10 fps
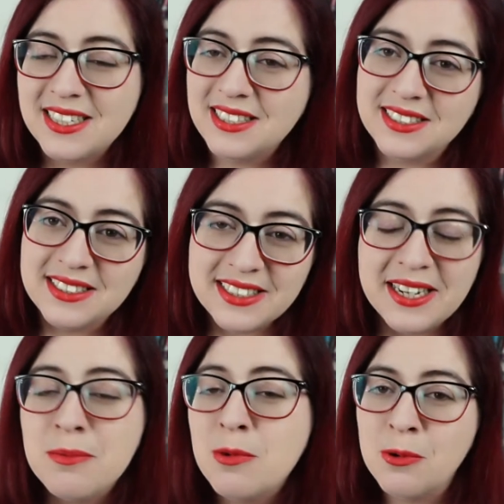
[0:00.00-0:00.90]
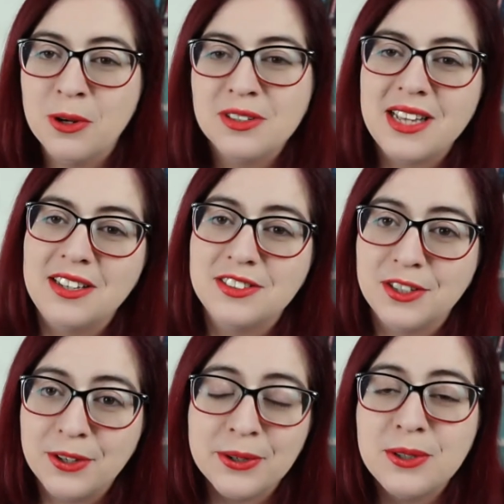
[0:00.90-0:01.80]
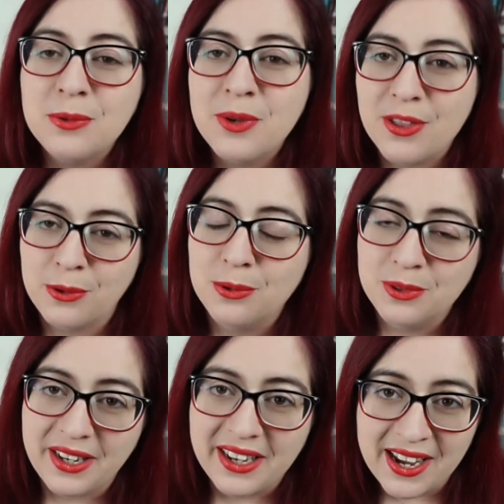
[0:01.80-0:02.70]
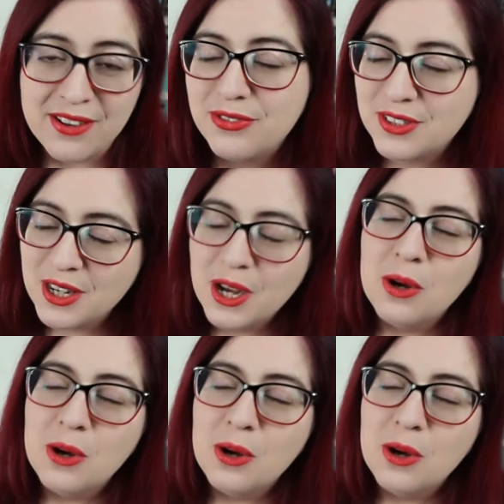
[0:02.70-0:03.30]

in the same world as The Girl with All the Gifts,